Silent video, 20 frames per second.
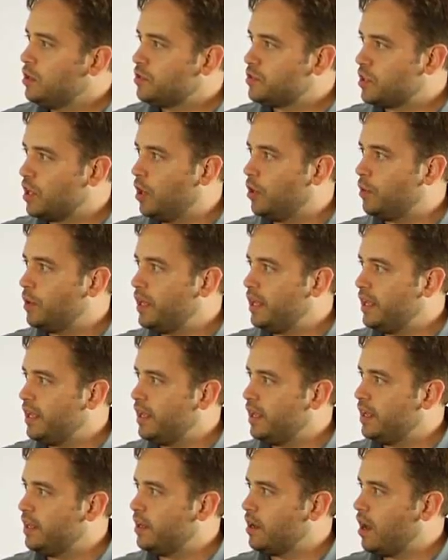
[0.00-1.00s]
so
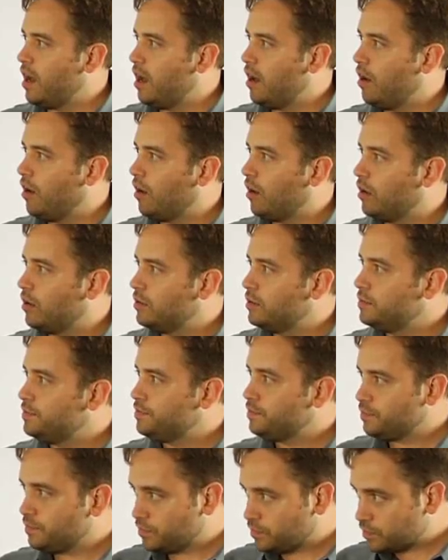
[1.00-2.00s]
in our
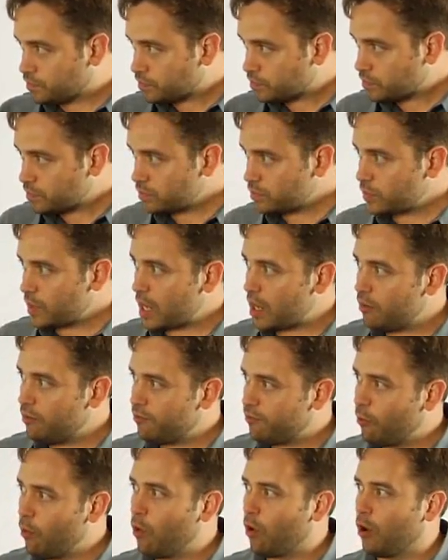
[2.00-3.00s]

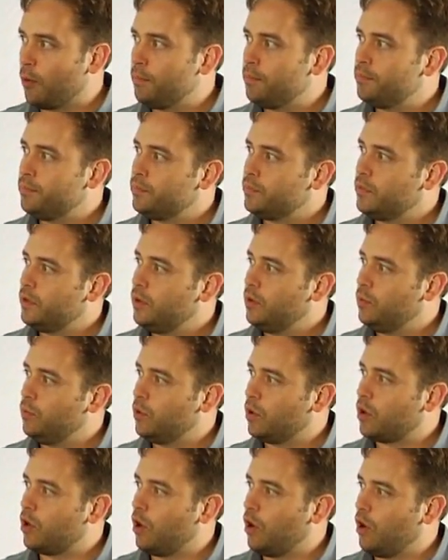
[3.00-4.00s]
form,
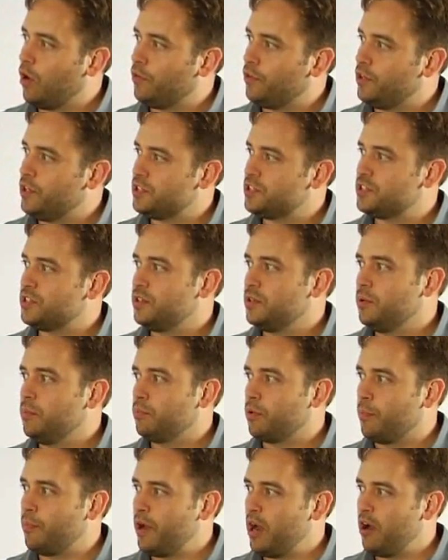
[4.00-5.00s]
we'll call this
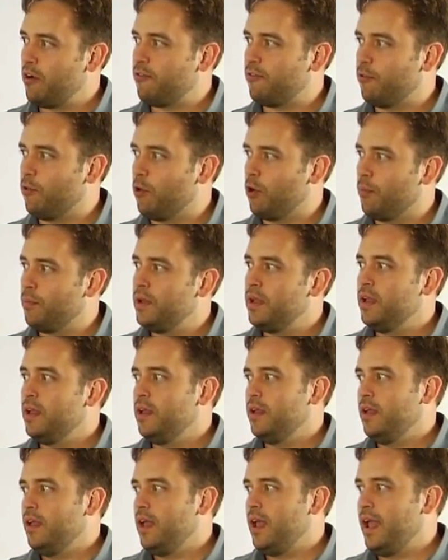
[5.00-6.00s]
prepare form
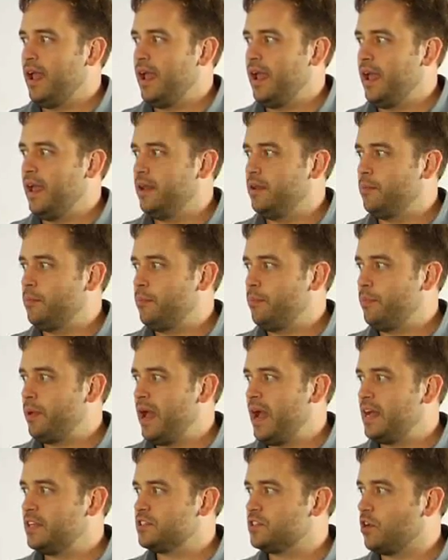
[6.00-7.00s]
and
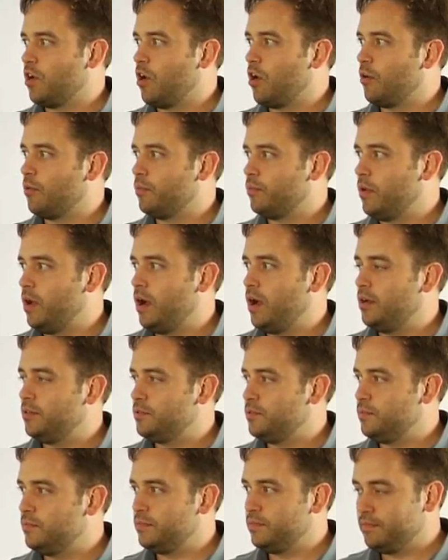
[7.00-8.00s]
pass our,
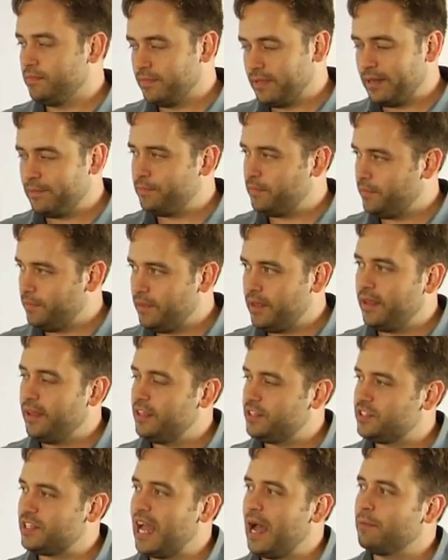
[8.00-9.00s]

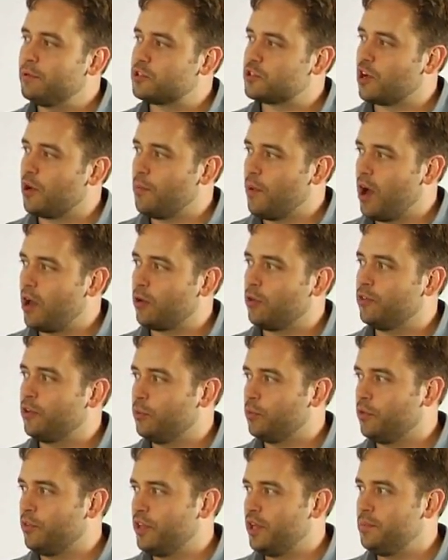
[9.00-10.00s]
establish our model
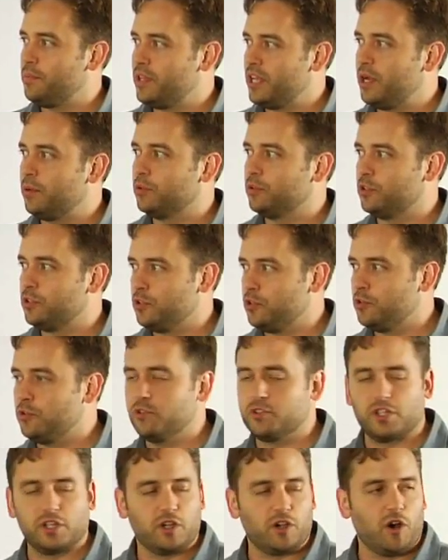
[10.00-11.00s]
that we'll then be able to
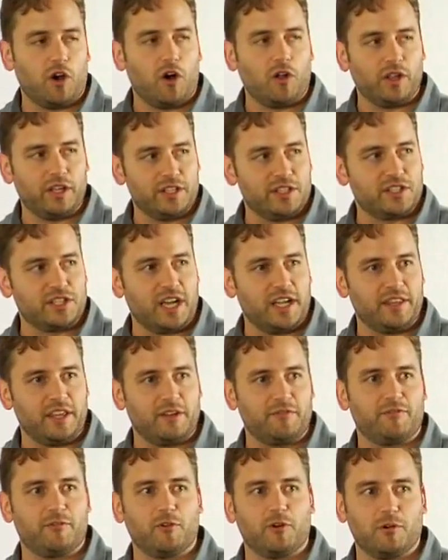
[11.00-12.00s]
use and call inside
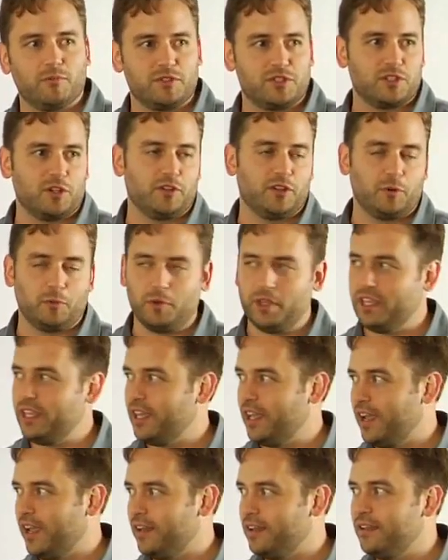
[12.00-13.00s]
that form so that we
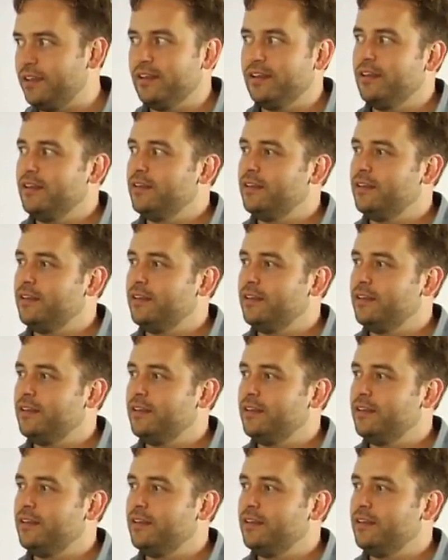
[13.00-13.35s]
can